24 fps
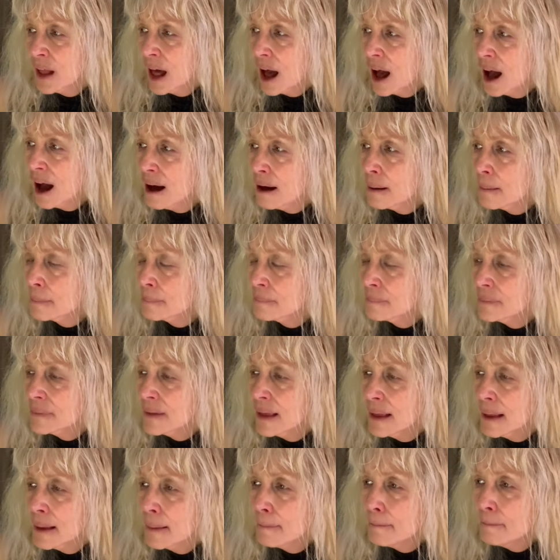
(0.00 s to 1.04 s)
Um,
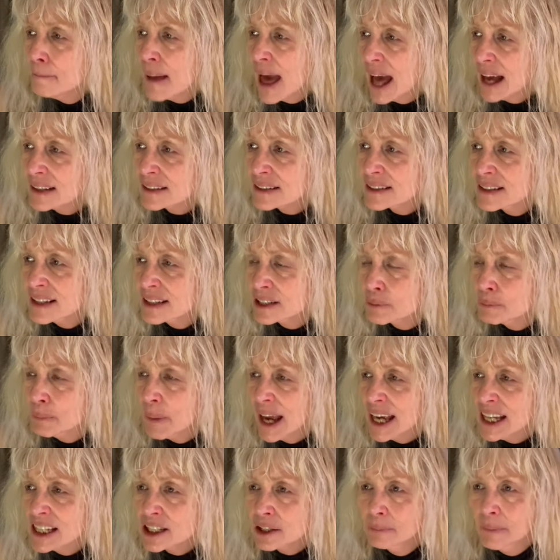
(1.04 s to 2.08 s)
Max says
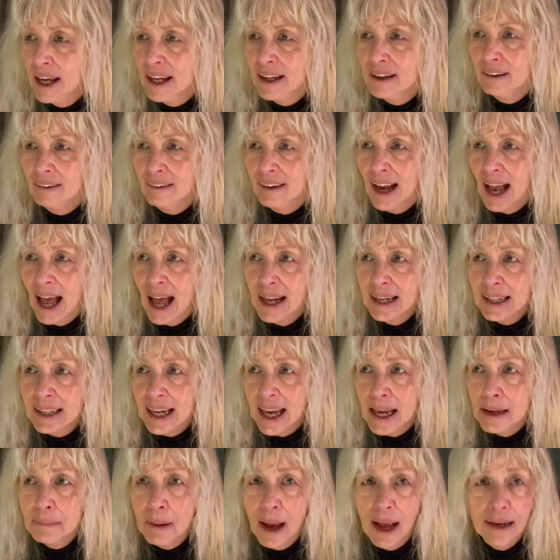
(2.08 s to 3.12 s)
pacemaker kind of
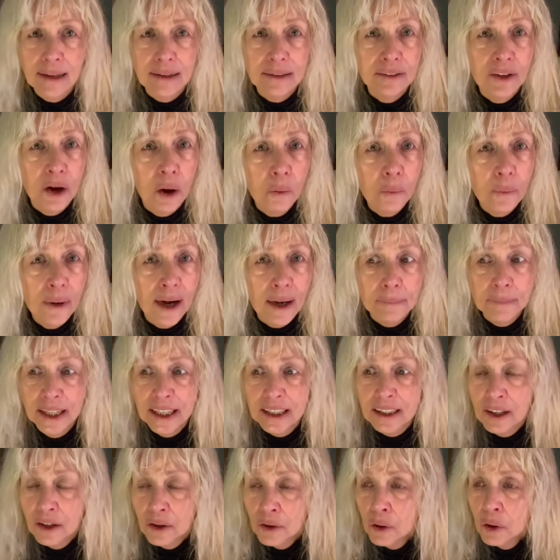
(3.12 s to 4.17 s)
came out of nowhere. I
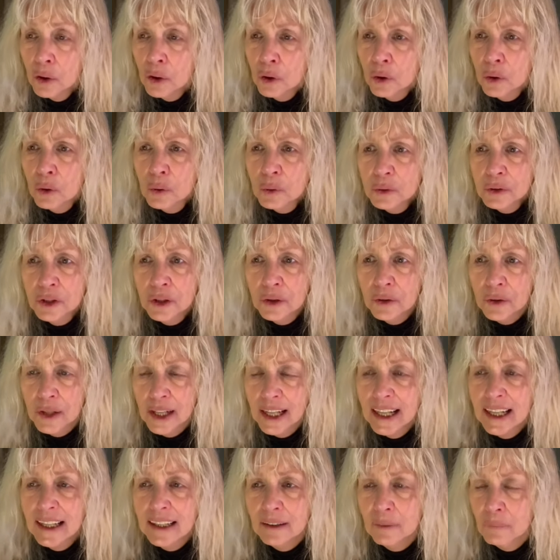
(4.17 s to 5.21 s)
mean, who knew?
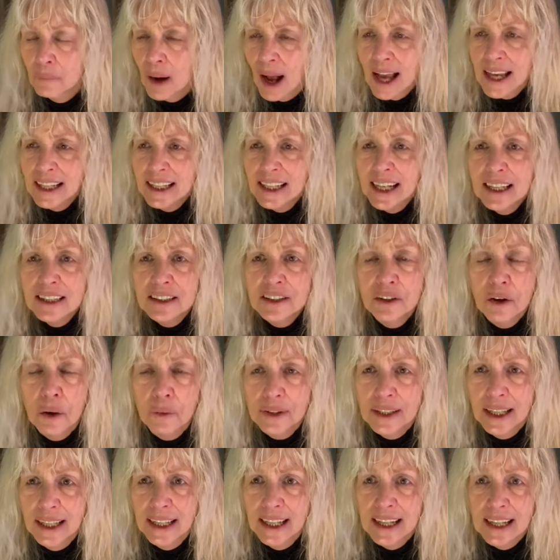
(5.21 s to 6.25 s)
He, he didn't know
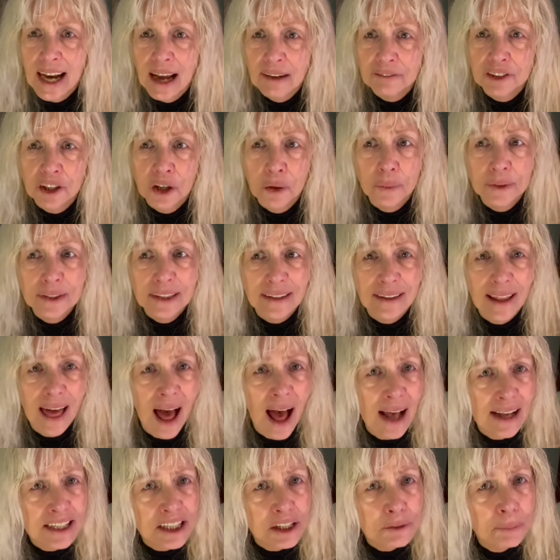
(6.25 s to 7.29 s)
that he'd have to go into the
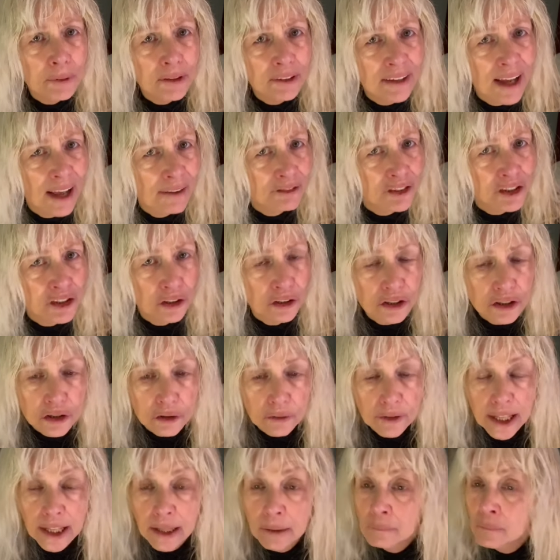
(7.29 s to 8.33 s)
hospital and have
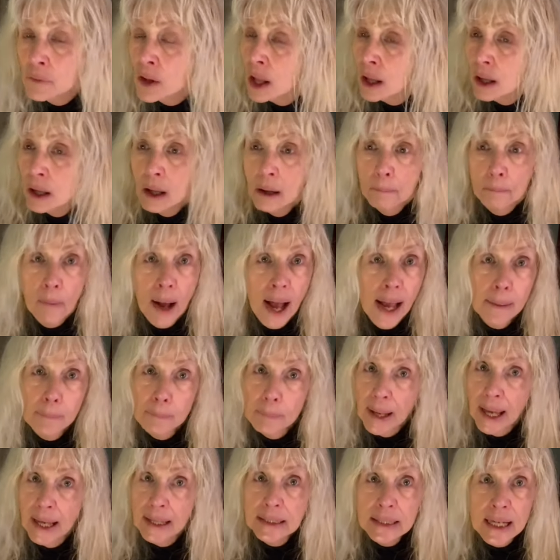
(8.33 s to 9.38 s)
surgery. My
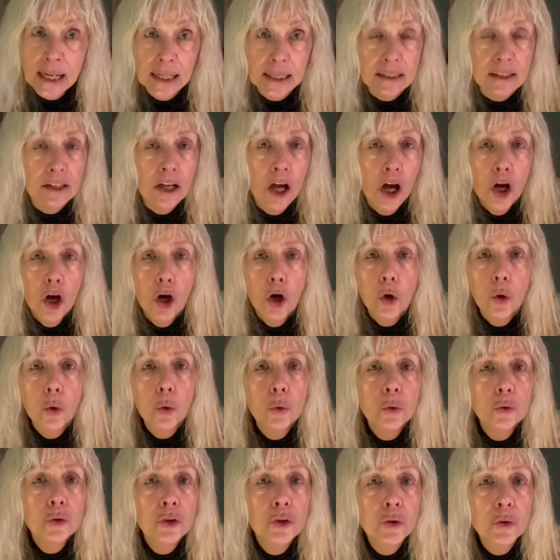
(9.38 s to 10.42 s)
appendix.
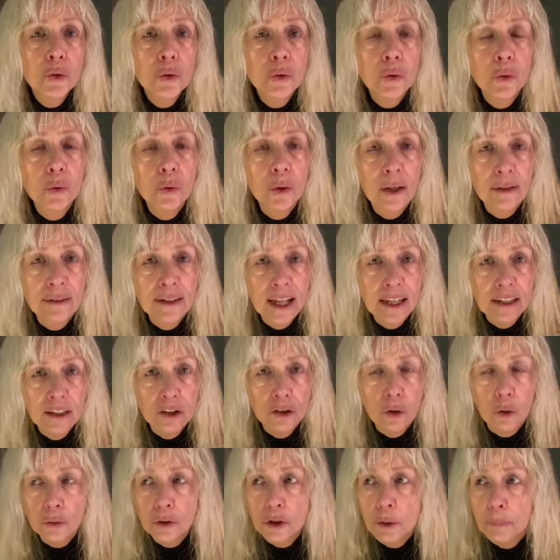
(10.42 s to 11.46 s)
Who knew that an
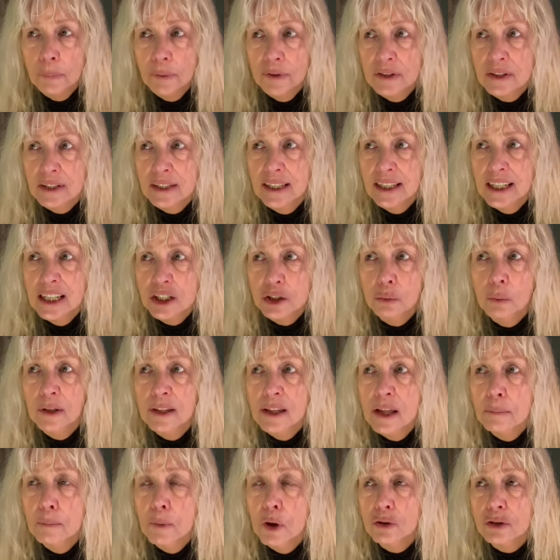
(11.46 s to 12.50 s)
older person, it's one of
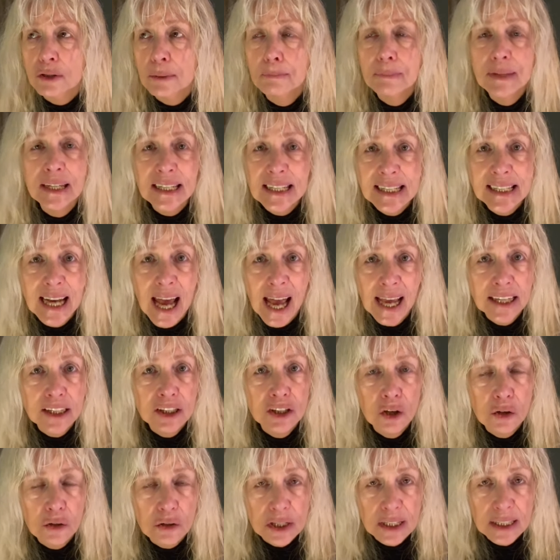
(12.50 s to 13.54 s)
the most
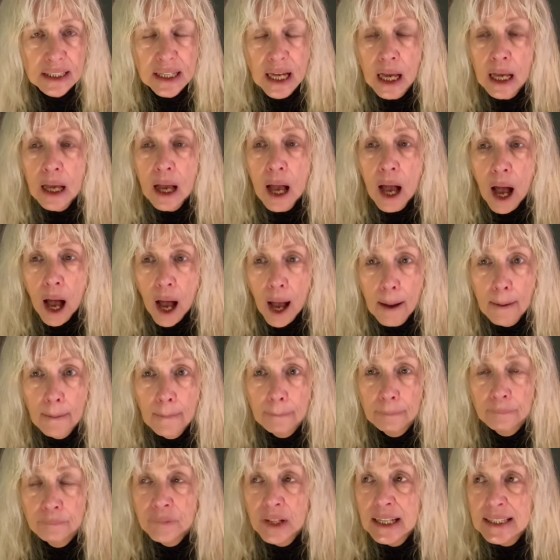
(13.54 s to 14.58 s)
misdiagnosed
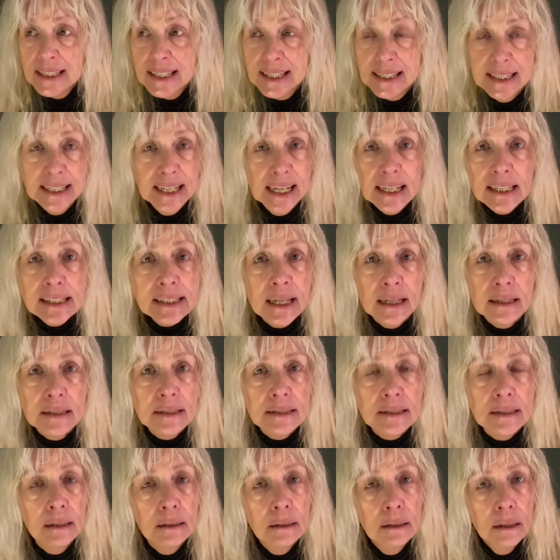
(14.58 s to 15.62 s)
um, diseases